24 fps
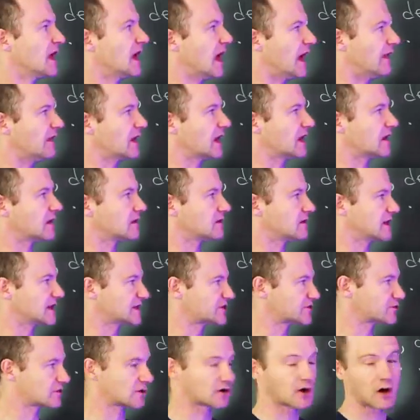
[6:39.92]
And then
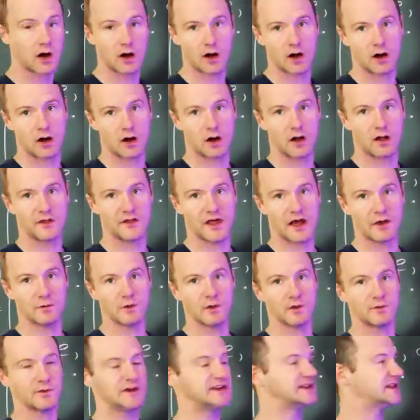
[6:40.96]
let's recall that
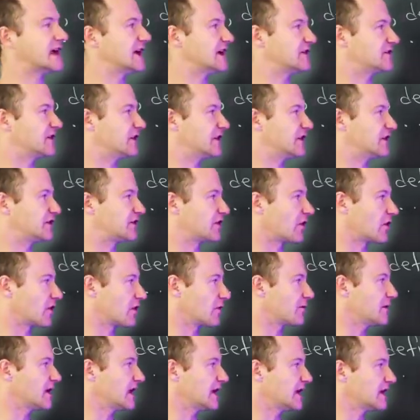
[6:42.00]
when we take the
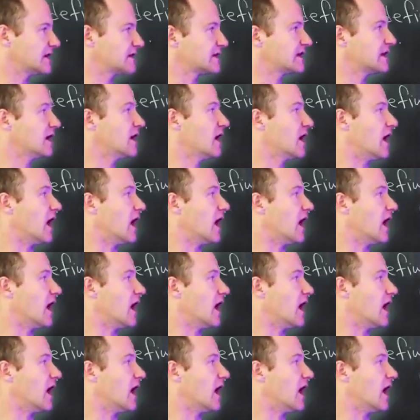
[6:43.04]
determinant